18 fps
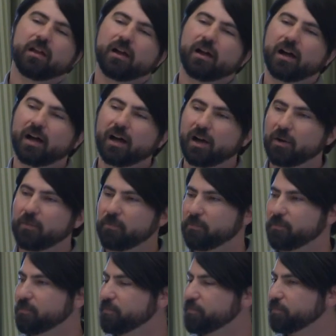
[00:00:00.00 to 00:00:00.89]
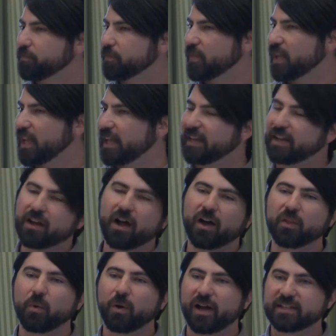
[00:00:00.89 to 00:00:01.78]
Um, and then
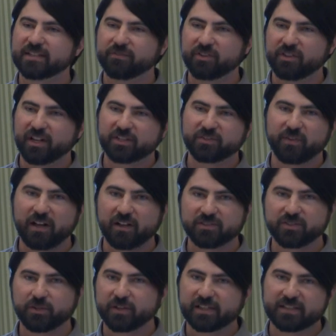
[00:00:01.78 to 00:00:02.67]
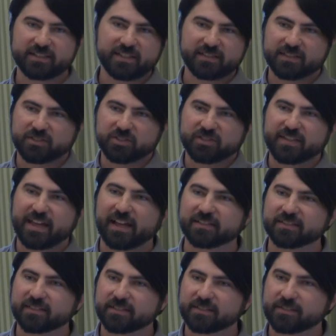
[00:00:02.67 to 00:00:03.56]
otherwise, if the touch files don't exist, it just
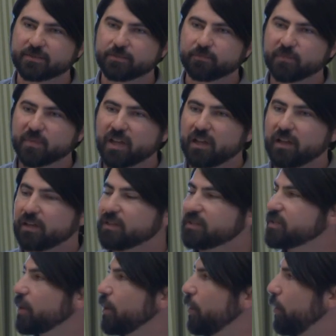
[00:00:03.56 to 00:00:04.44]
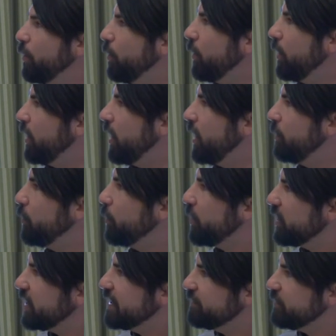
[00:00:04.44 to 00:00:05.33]
exits. So um,
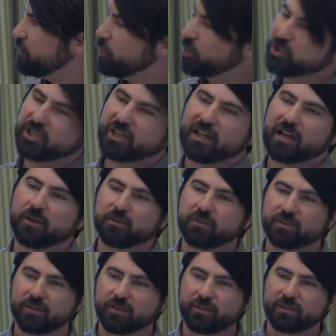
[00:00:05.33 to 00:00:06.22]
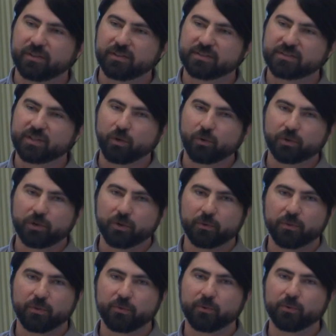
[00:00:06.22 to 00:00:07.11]
we're even pushing out the salt
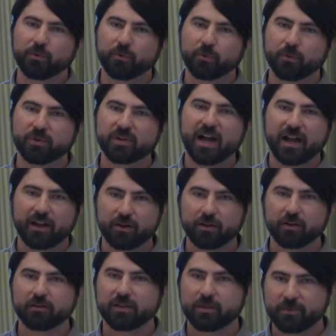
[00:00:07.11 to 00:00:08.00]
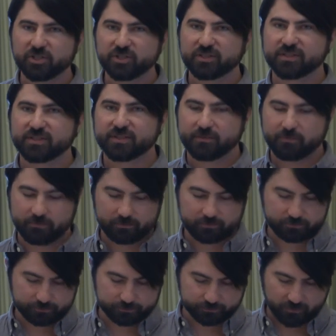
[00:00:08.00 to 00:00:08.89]
code through Docker images
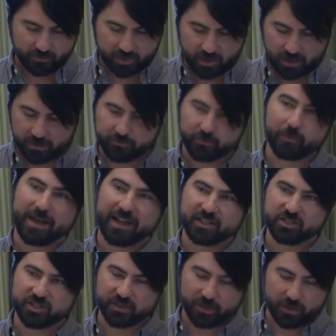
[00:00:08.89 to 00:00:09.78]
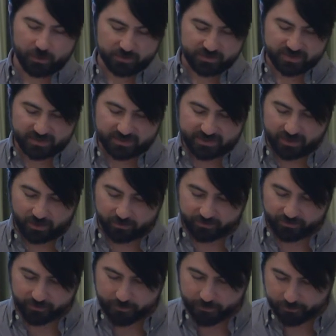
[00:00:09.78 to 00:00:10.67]
uh, for managing the host
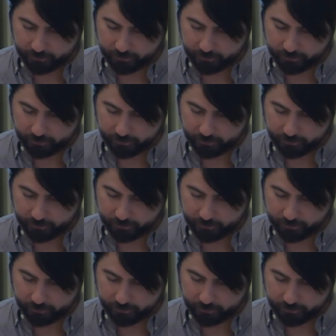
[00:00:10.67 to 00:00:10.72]
itself.